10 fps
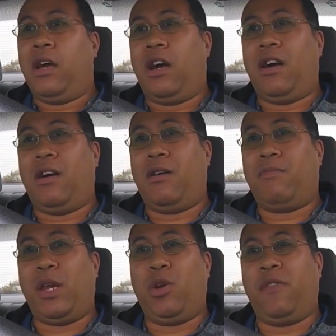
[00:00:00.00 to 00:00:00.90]

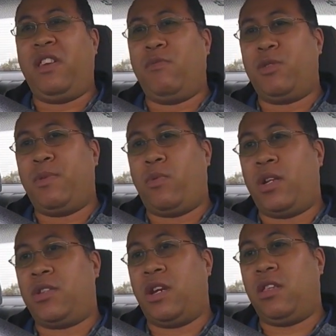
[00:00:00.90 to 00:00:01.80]
Um, I don't know if anyone's been
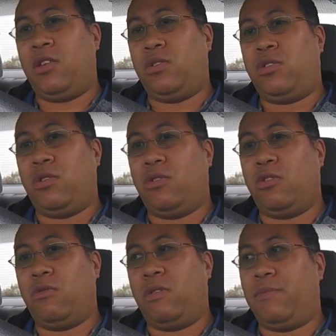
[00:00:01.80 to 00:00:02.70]
watching on YouTube.